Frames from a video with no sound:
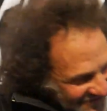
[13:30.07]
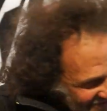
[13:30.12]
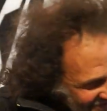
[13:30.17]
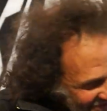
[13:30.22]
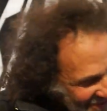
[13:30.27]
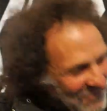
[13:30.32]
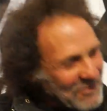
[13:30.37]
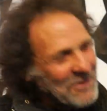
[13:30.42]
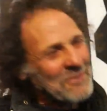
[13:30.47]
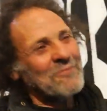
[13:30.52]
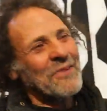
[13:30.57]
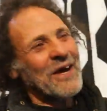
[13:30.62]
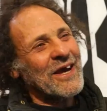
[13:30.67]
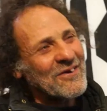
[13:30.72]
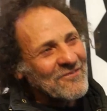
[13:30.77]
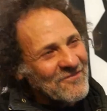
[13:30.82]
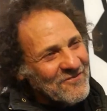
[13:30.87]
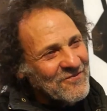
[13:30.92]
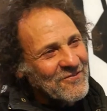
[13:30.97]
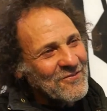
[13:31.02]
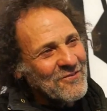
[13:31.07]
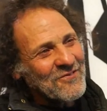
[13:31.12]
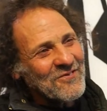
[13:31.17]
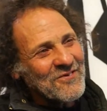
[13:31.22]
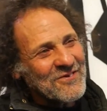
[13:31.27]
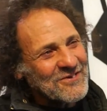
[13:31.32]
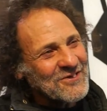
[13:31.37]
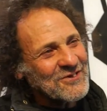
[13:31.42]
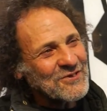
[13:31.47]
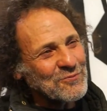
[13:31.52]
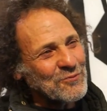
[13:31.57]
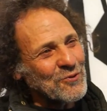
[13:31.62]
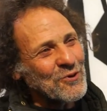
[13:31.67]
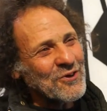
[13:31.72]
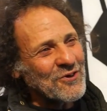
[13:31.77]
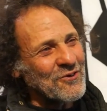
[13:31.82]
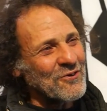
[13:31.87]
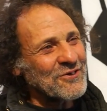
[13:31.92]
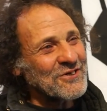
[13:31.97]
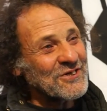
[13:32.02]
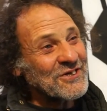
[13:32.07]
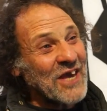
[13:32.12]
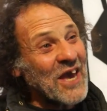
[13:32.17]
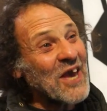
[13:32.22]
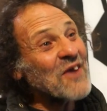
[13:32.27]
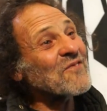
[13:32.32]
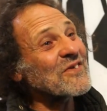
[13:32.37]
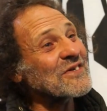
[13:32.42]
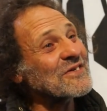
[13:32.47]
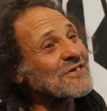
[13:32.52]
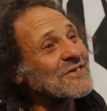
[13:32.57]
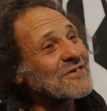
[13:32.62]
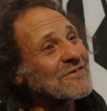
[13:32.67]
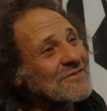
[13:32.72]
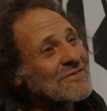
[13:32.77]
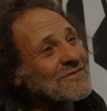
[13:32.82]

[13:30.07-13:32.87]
coming back and forth and just working on this canvas.